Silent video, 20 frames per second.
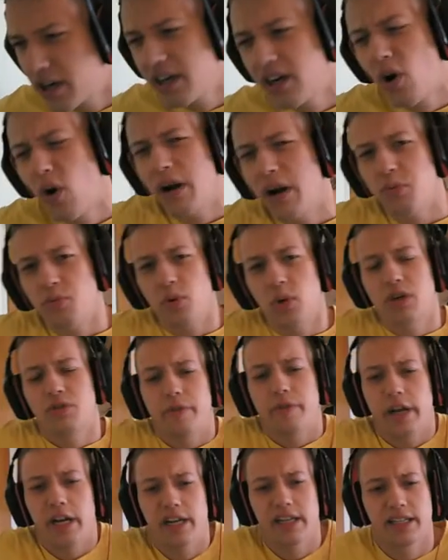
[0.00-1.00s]
No, I wouldn't
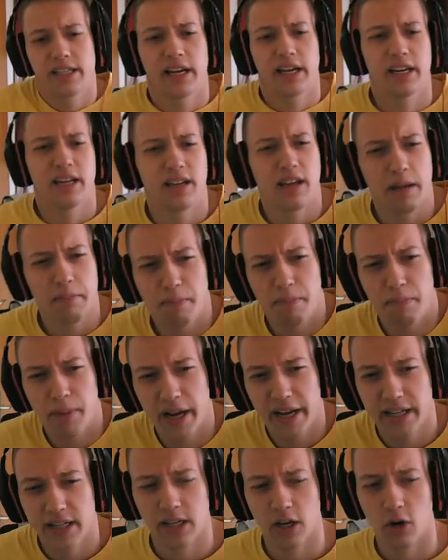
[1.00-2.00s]
really say that I
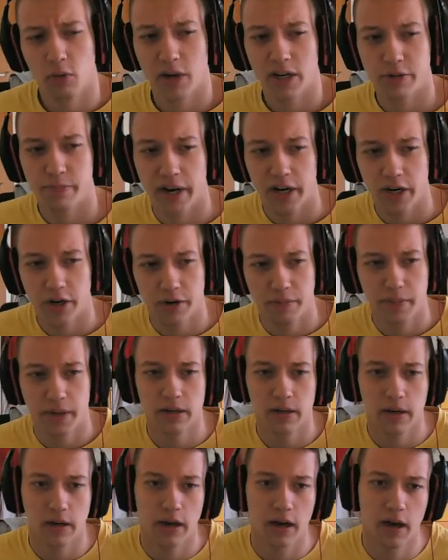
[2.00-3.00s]
played so much better, but